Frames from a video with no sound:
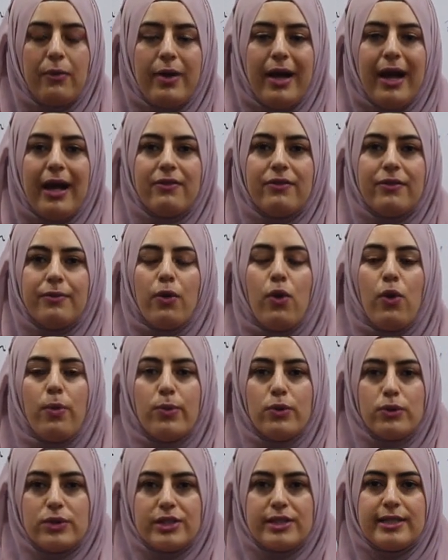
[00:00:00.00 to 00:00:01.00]
We have
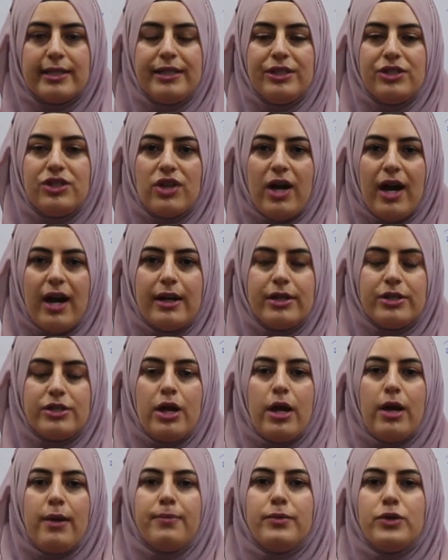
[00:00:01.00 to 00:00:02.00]
oppositely charged
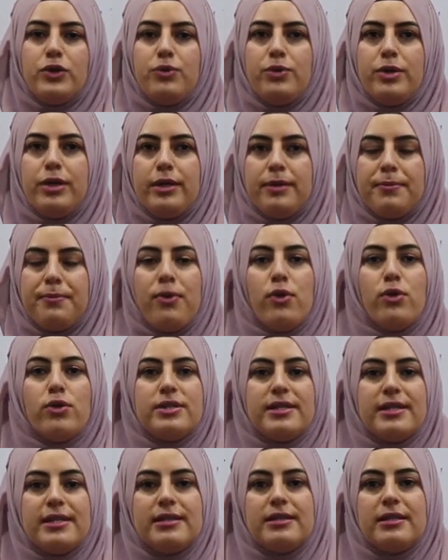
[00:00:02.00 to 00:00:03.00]
between
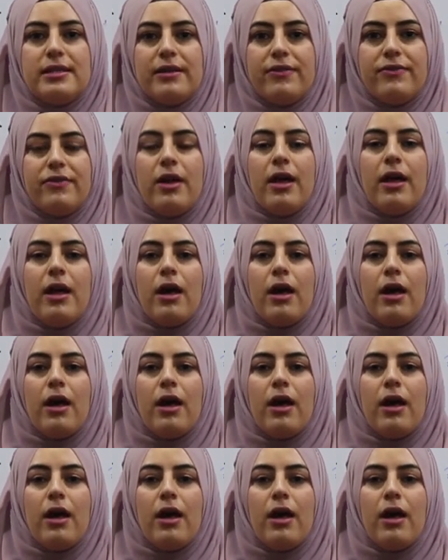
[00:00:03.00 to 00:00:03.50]
positive